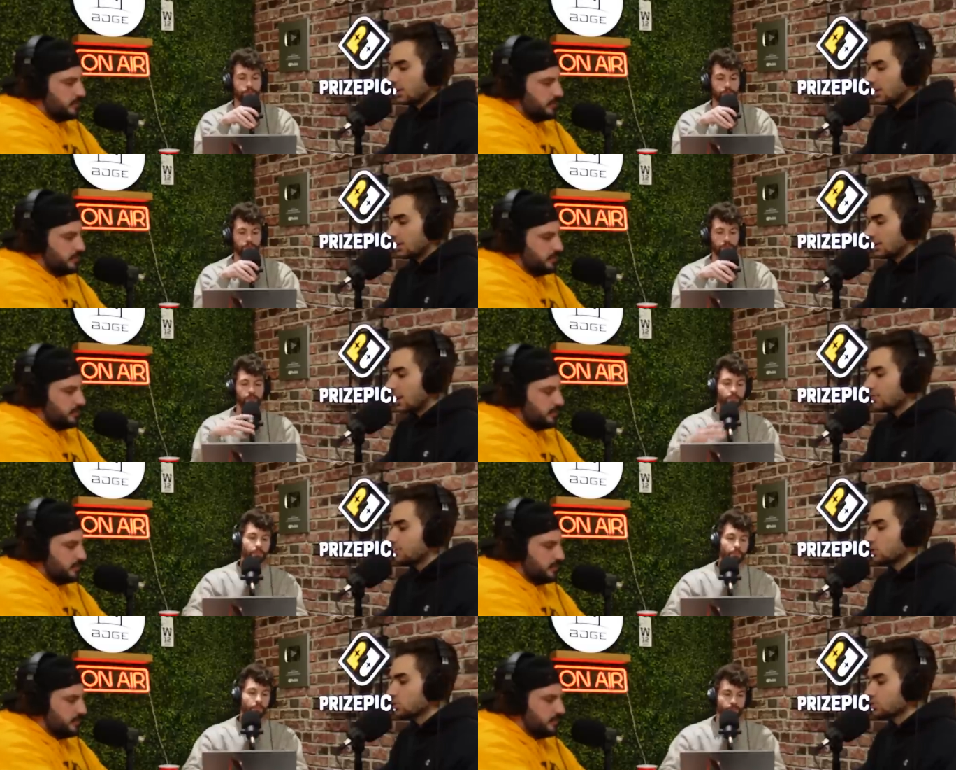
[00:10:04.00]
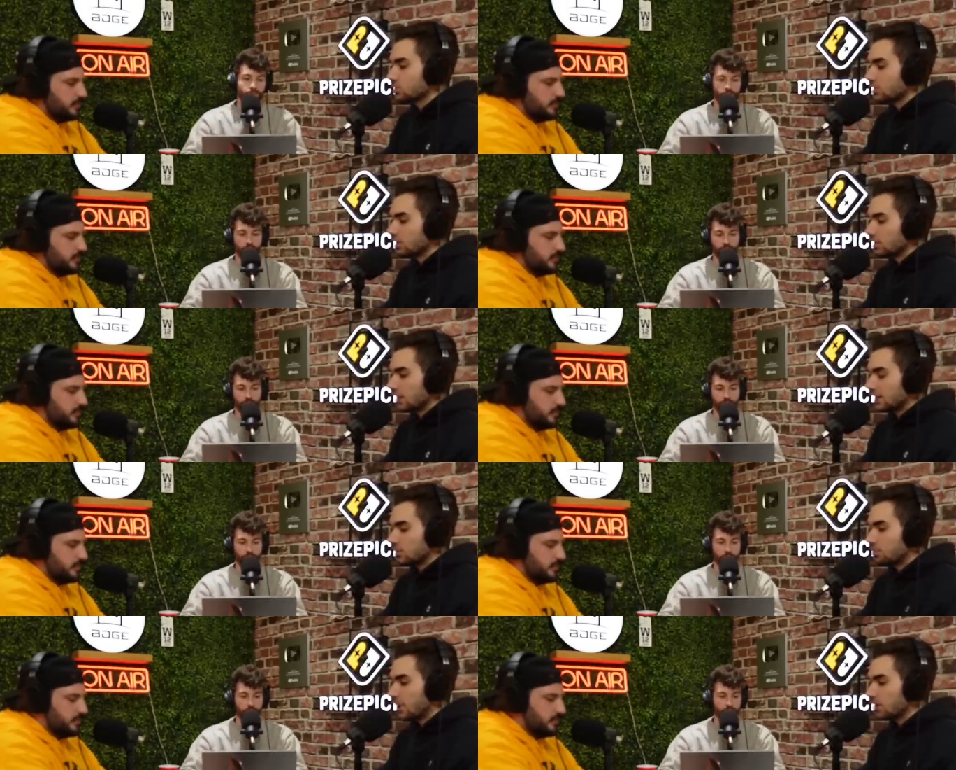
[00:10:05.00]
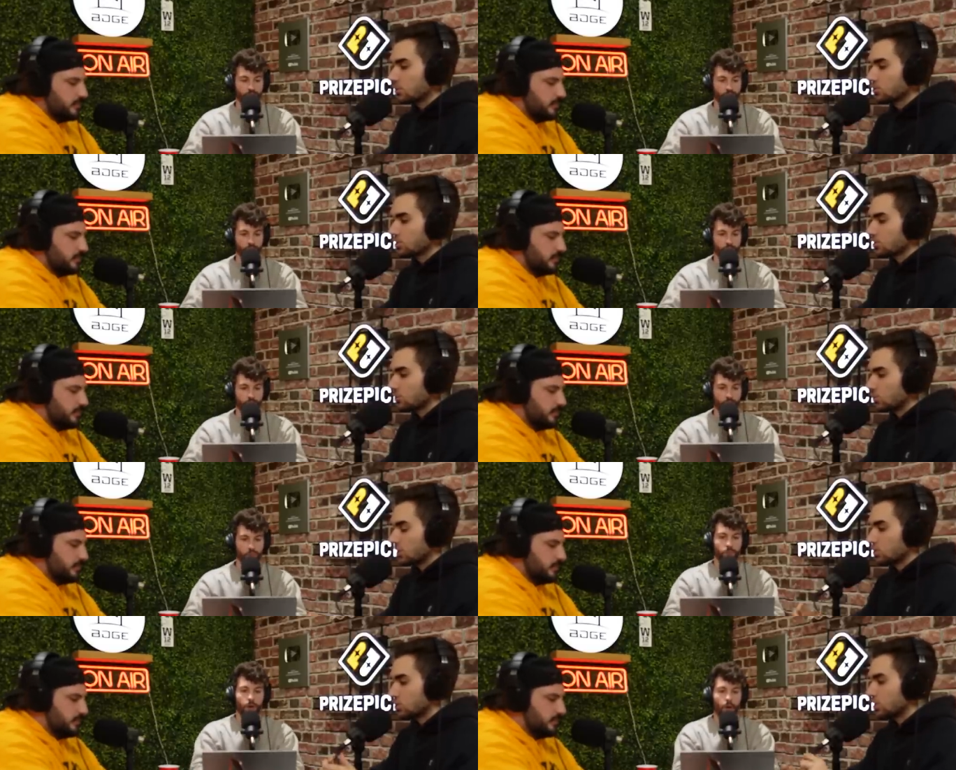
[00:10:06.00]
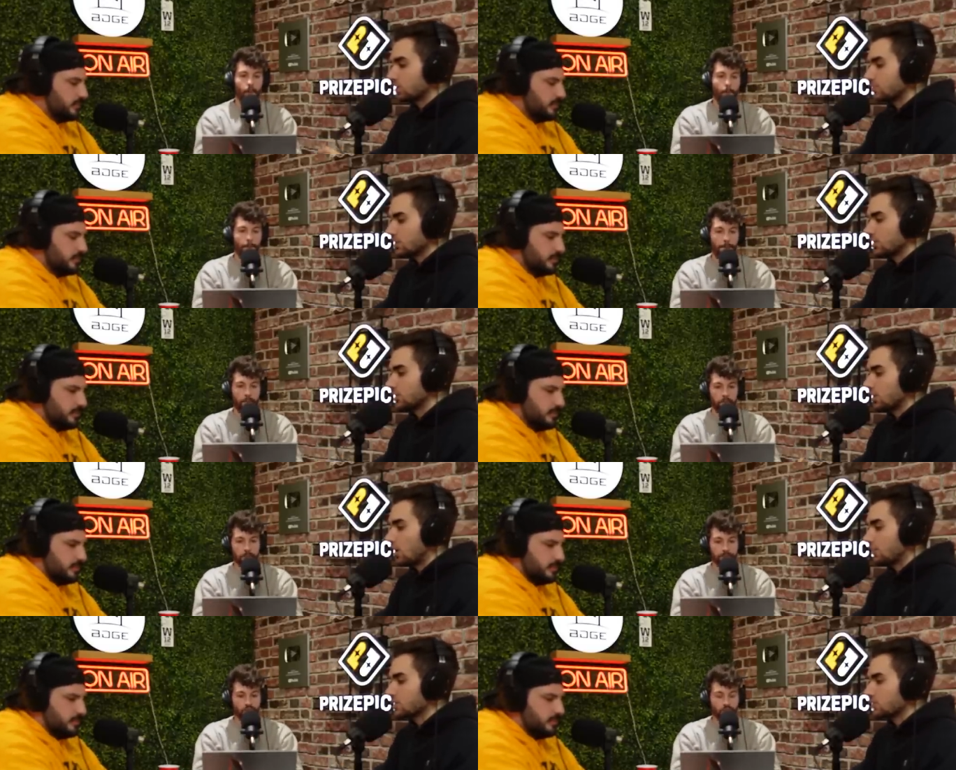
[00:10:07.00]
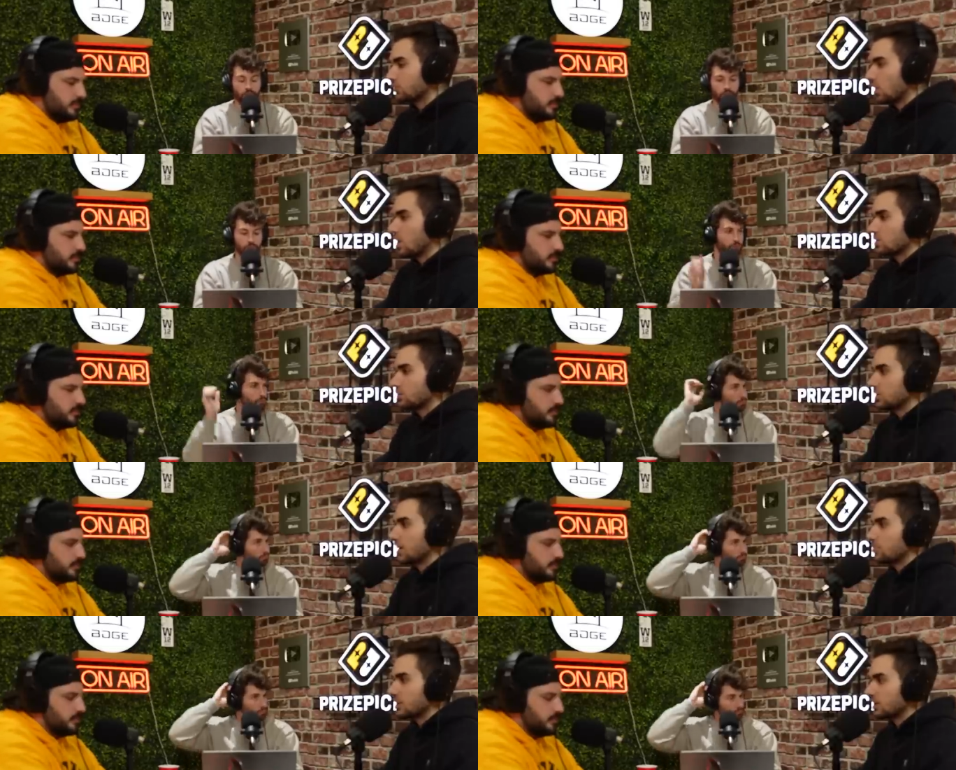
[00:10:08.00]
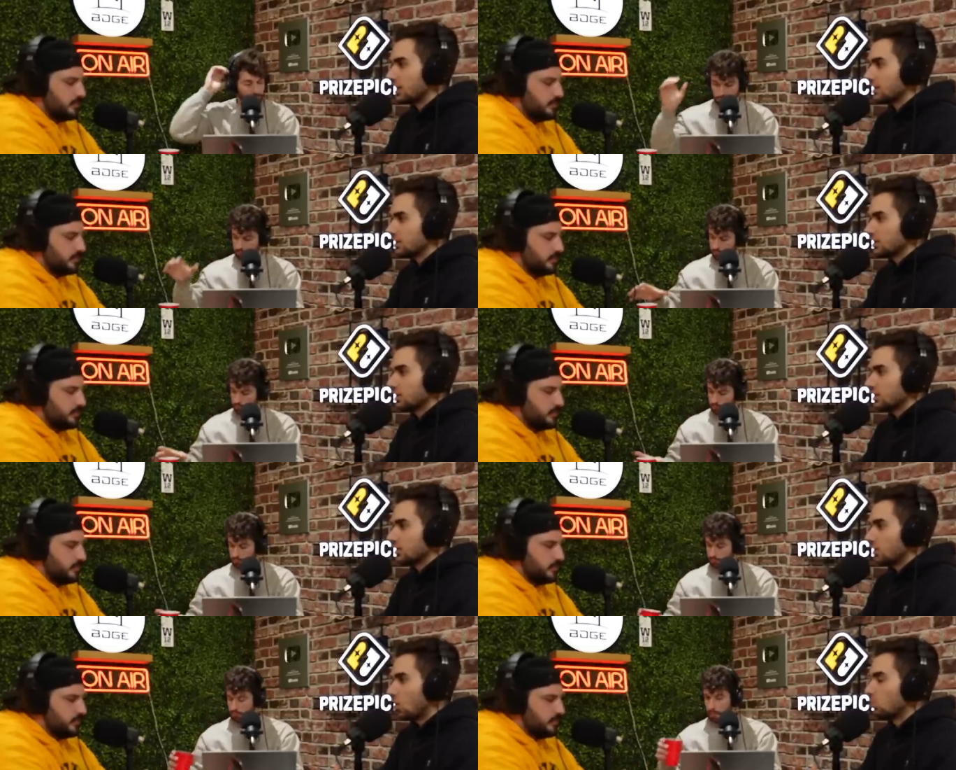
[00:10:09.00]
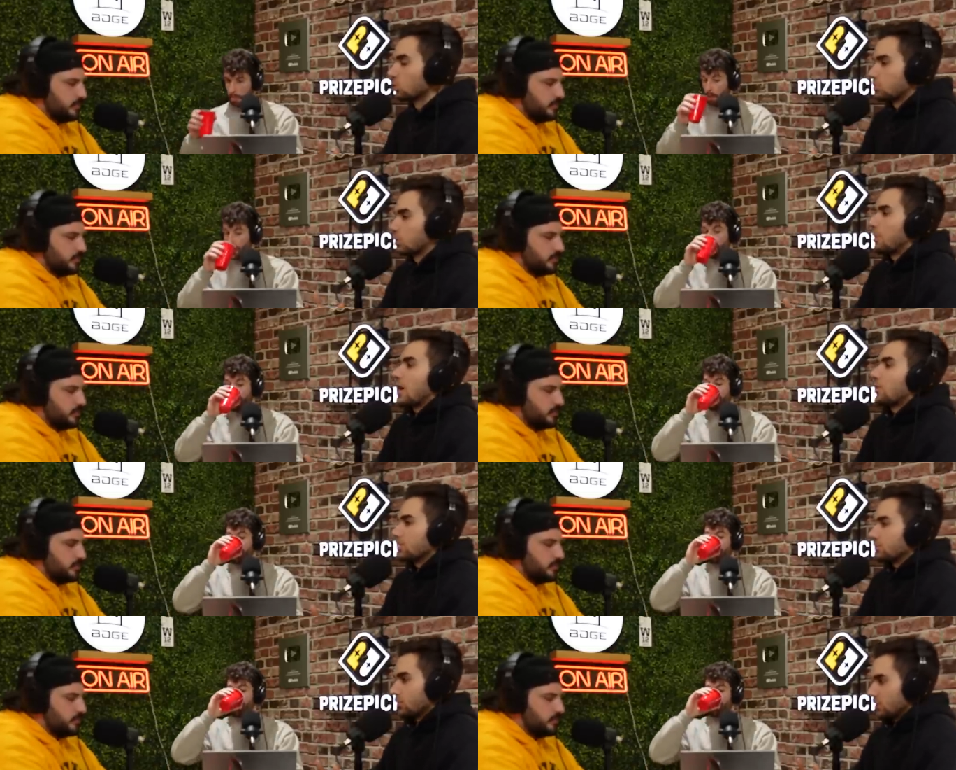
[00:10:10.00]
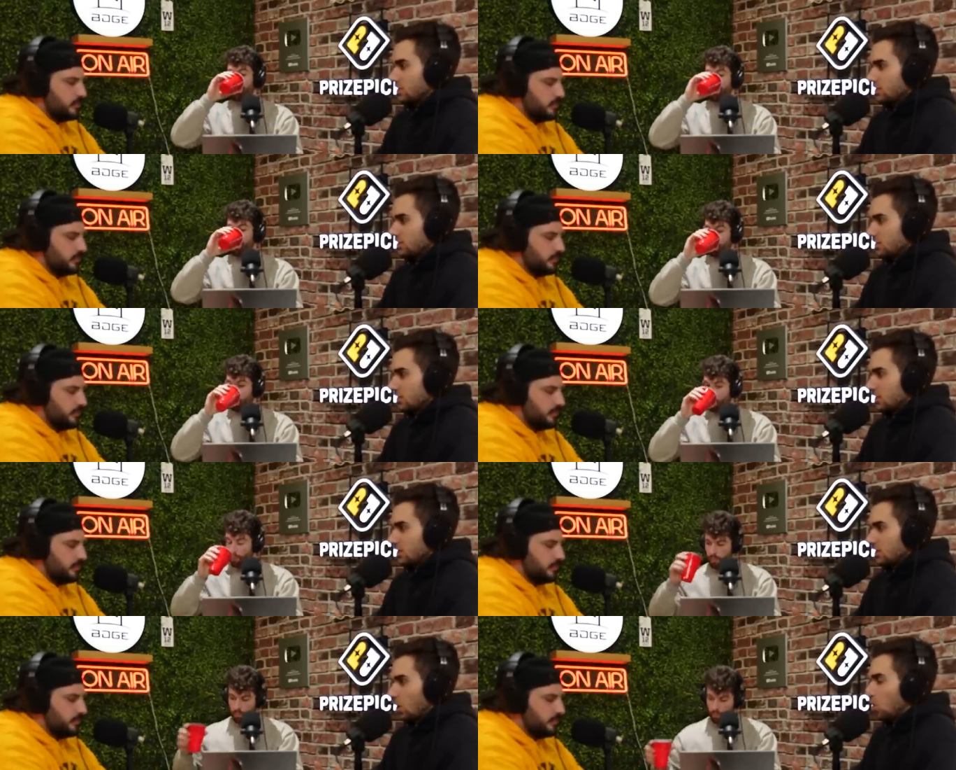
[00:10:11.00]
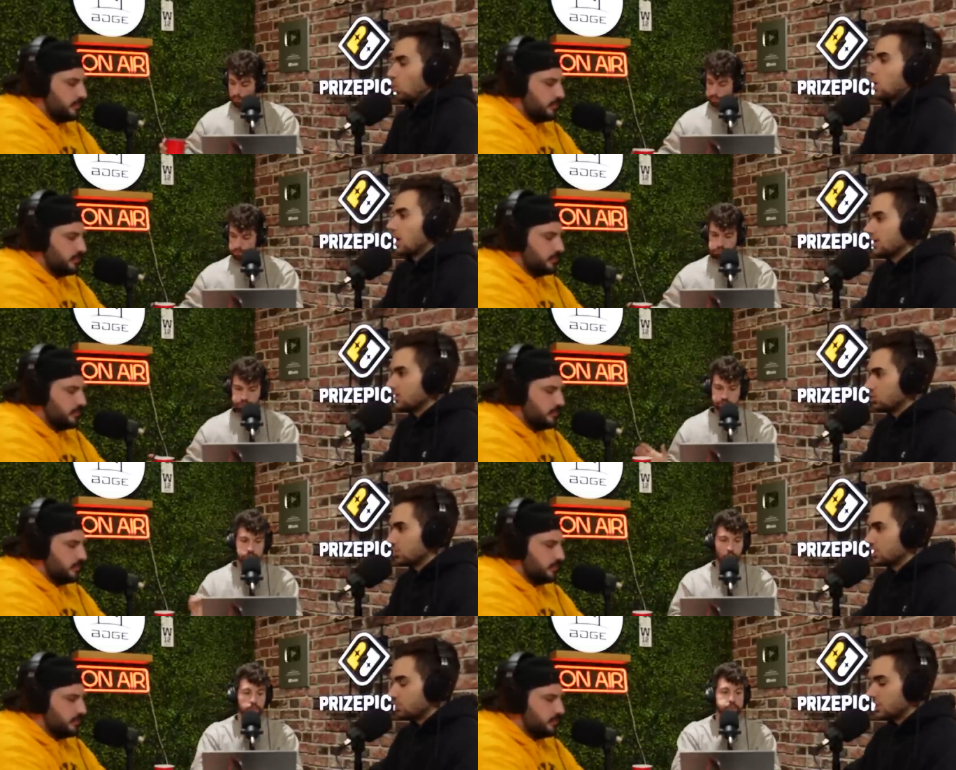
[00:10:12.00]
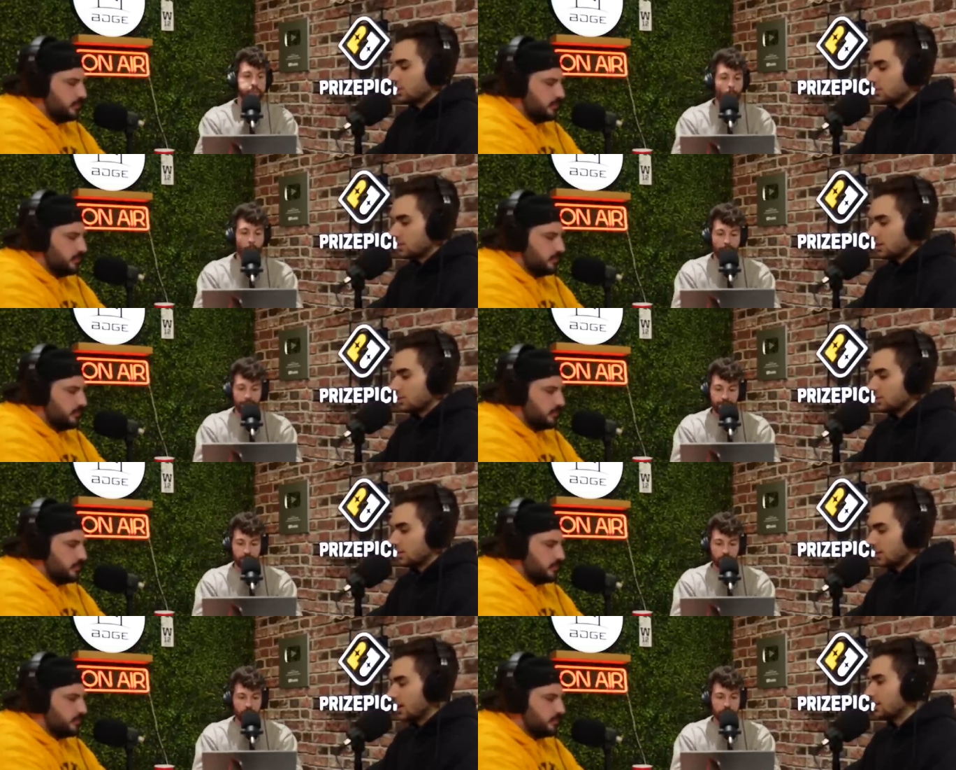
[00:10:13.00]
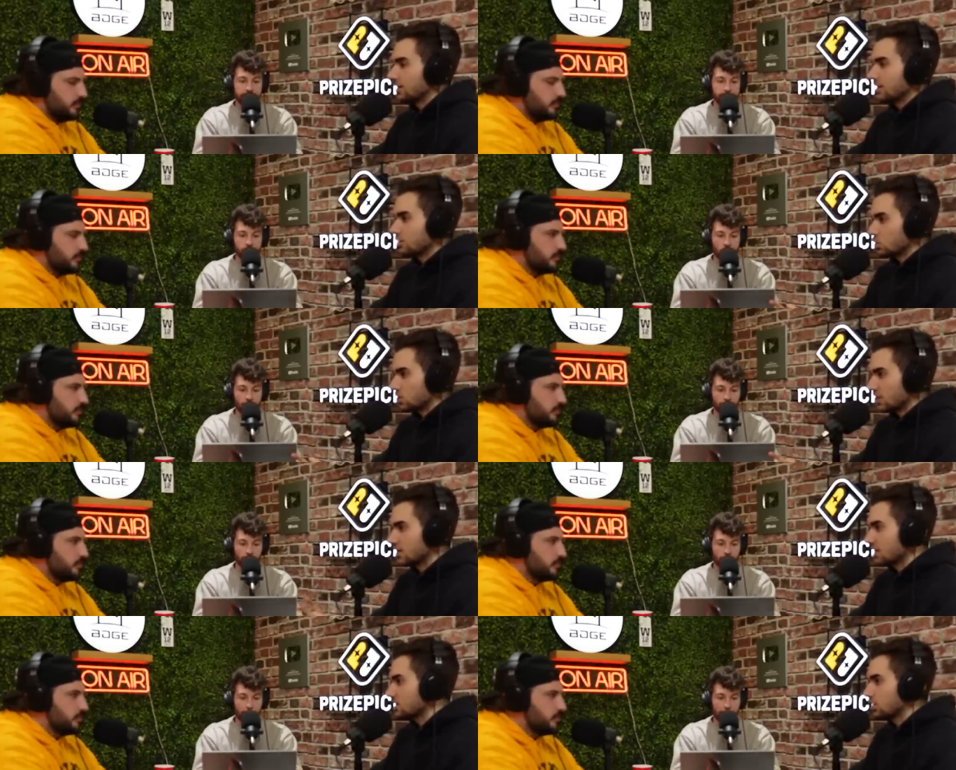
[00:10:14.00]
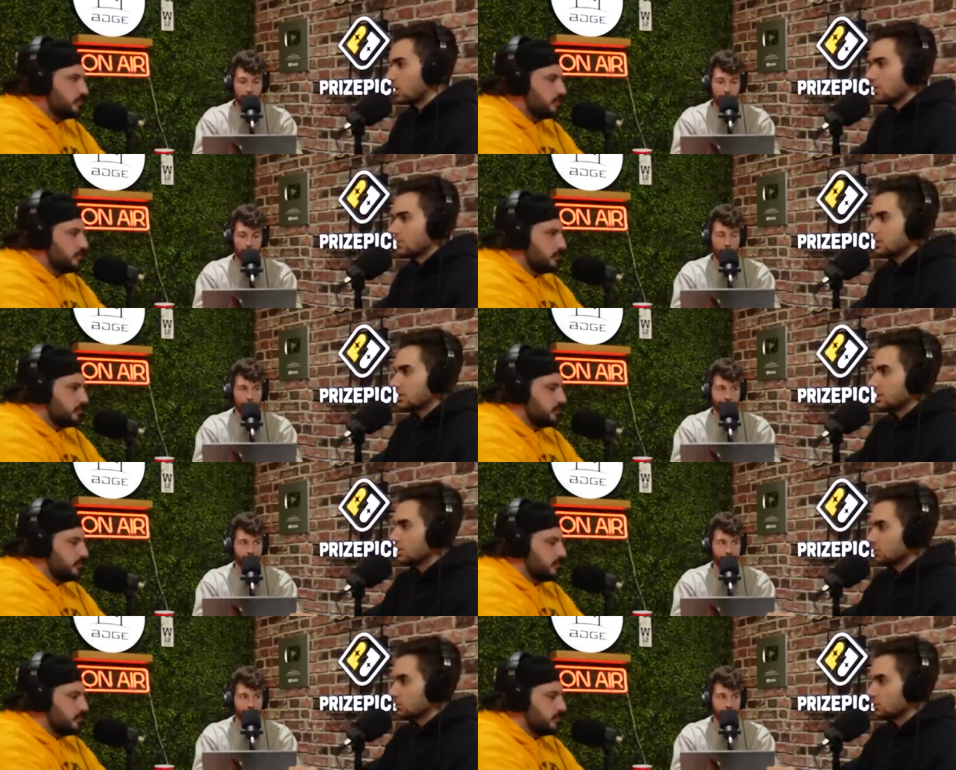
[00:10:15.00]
Speaker 1: it, it kind of feels like the Bengals with their shift in offensive philosophy have been like almost preparing for these O line injuries because they again they've just condensed a lot of it.